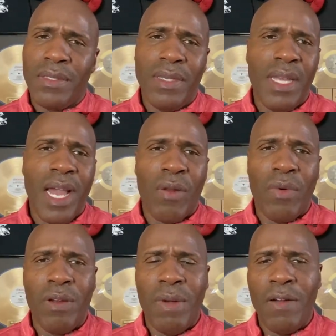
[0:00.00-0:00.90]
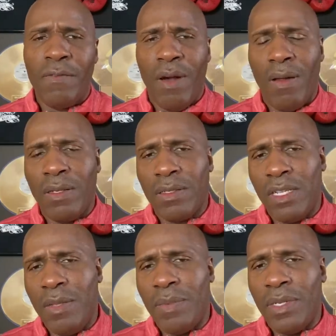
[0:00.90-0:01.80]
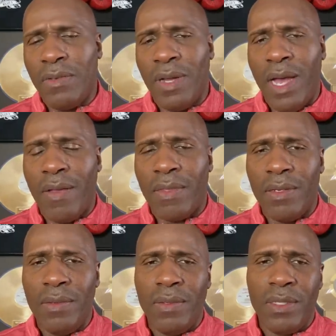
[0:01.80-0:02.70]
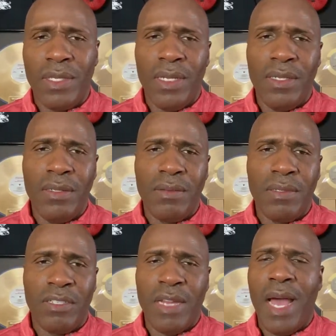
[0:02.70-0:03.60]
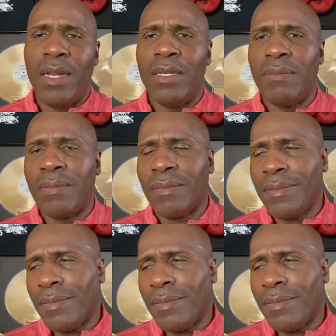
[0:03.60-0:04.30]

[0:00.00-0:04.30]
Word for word: You ain't got to worry about falling asleep in the drive through and getting shot up.